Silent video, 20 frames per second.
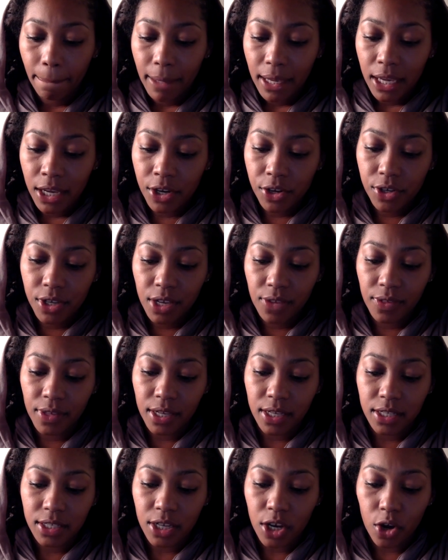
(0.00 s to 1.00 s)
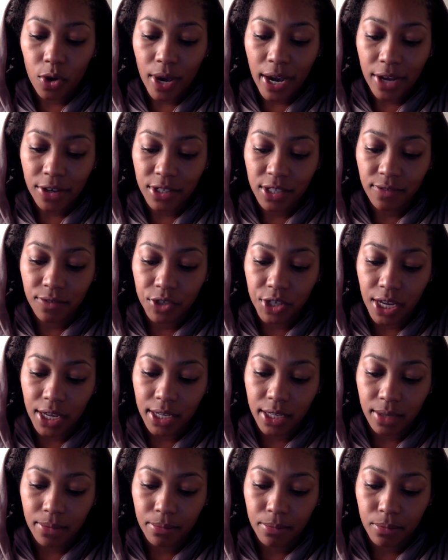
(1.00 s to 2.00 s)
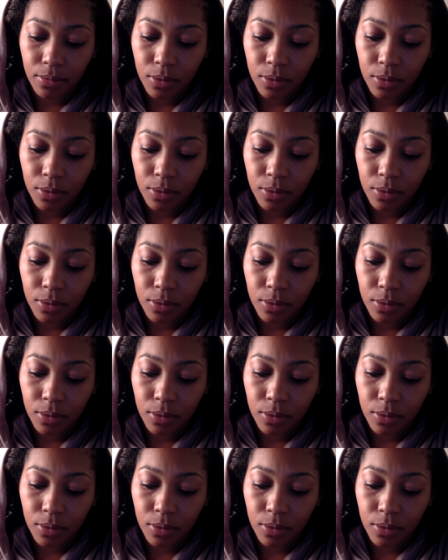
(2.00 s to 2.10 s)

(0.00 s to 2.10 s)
Hear ye this, O house of Jacob,